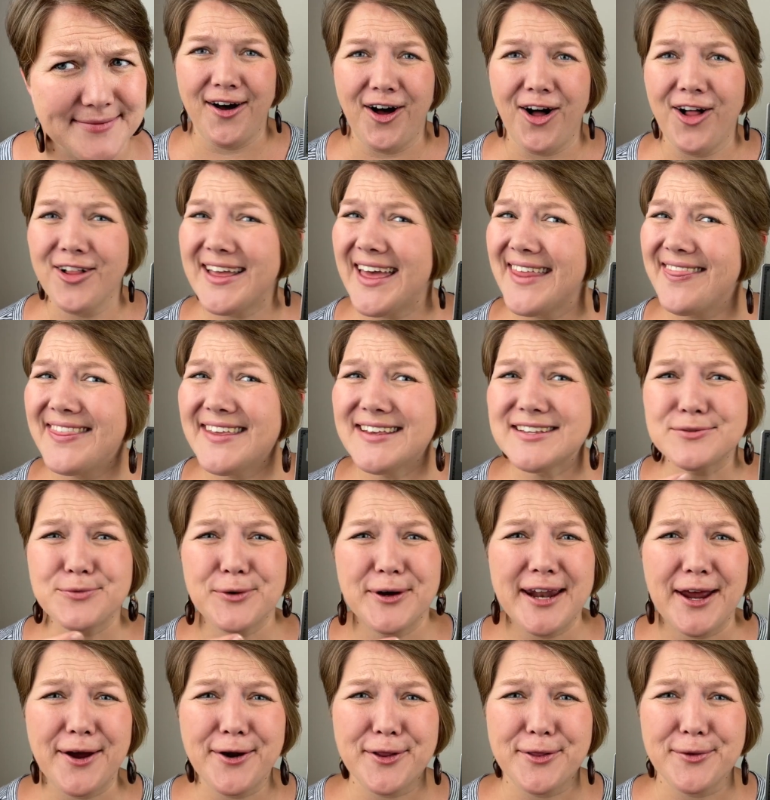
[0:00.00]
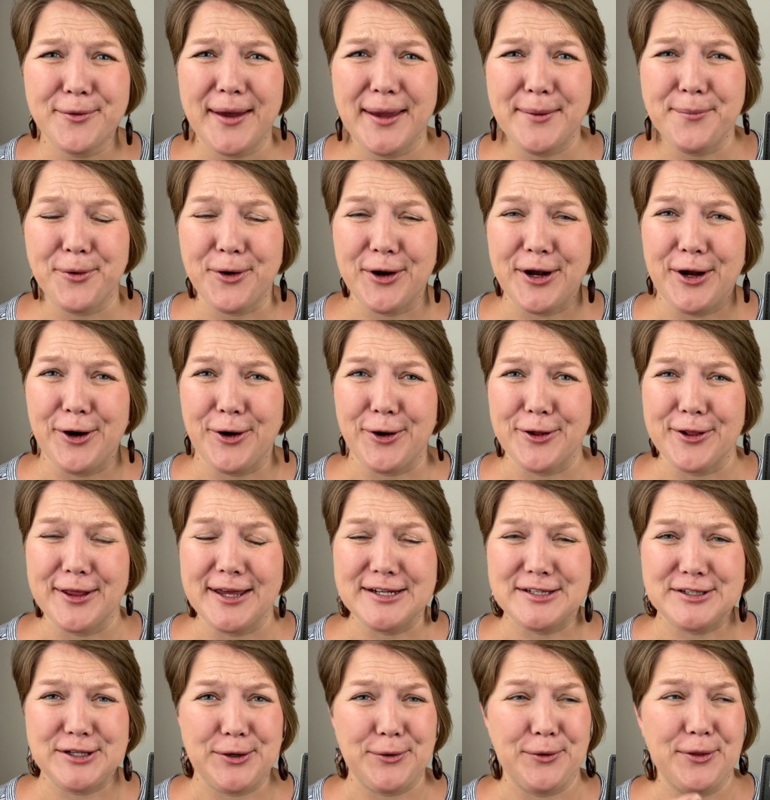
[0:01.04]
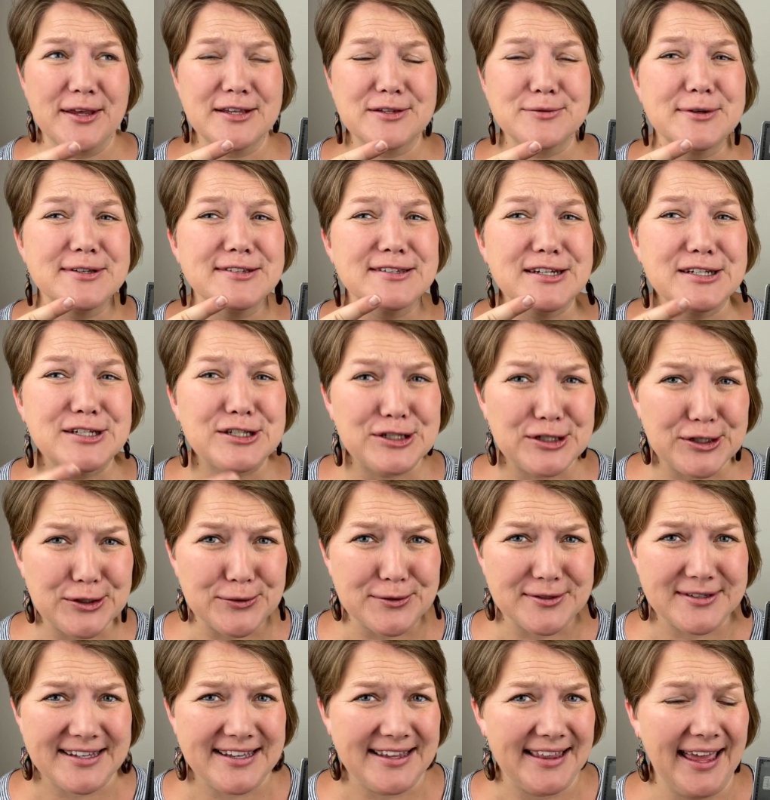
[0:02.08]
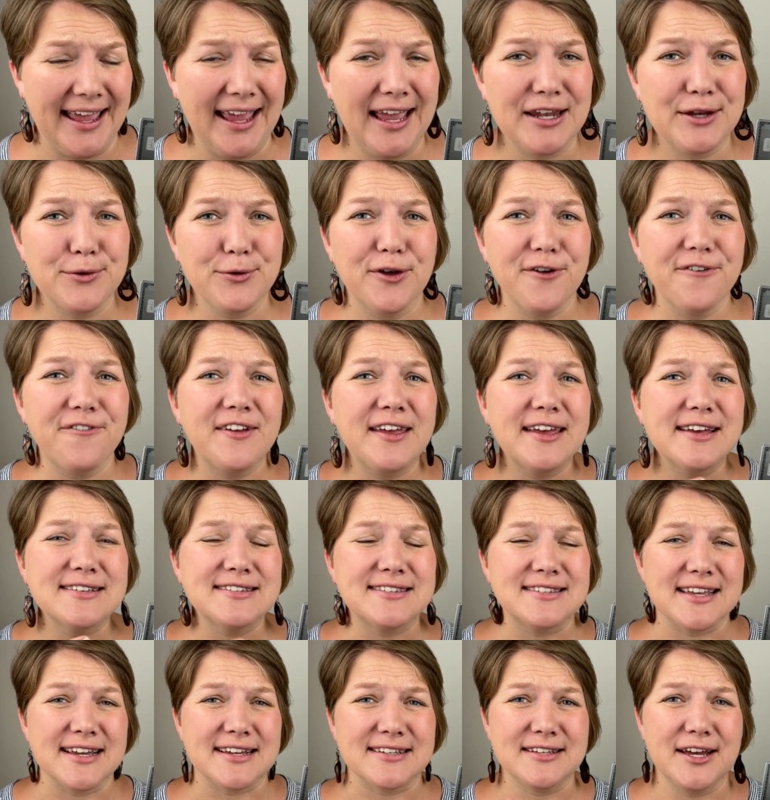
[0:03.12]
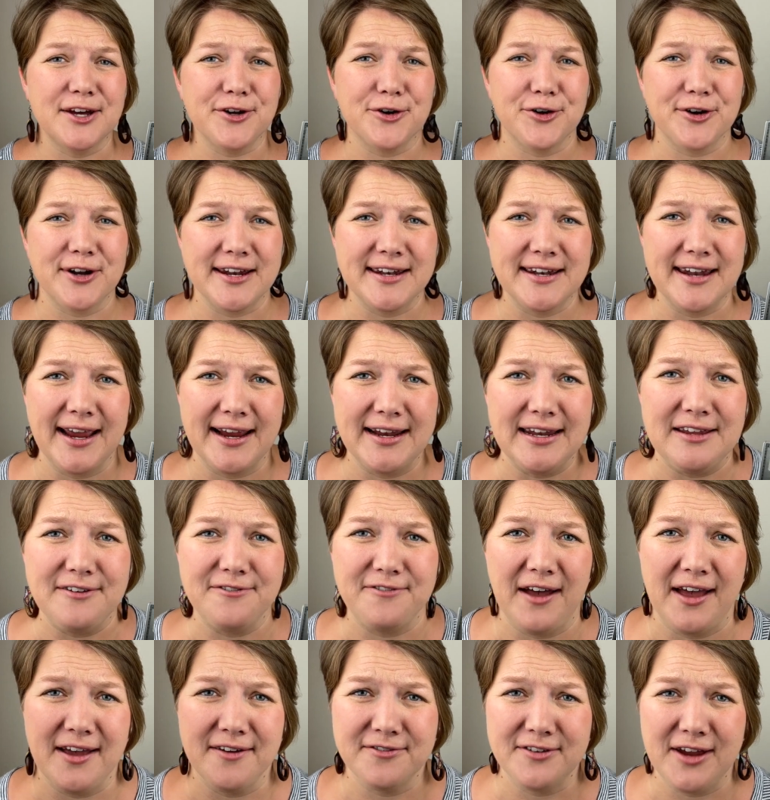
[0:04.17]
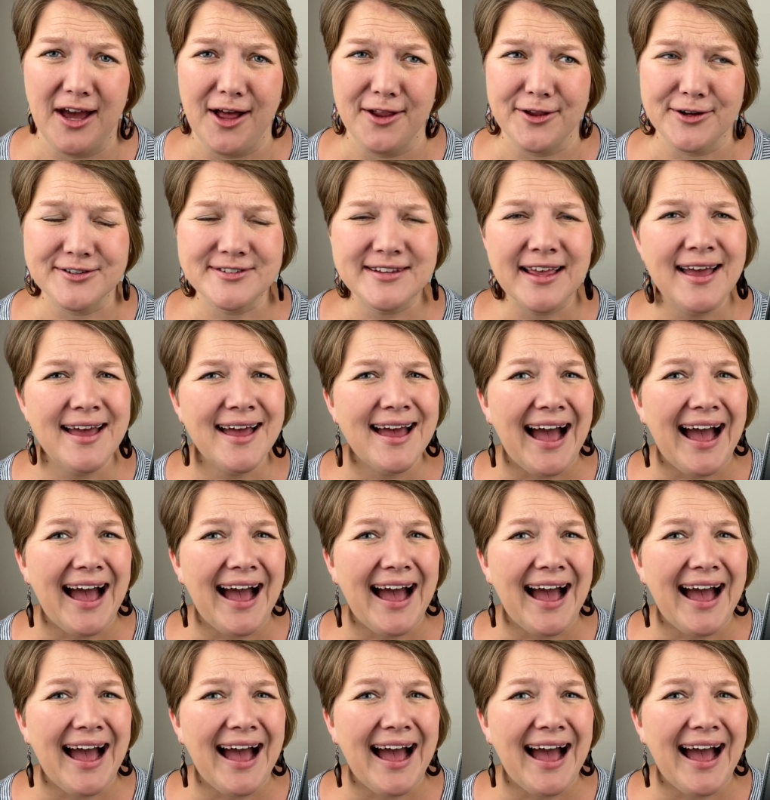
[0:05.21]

I'll get this one out of the way pretty early too. This one's a doozy. The annual fee is $695.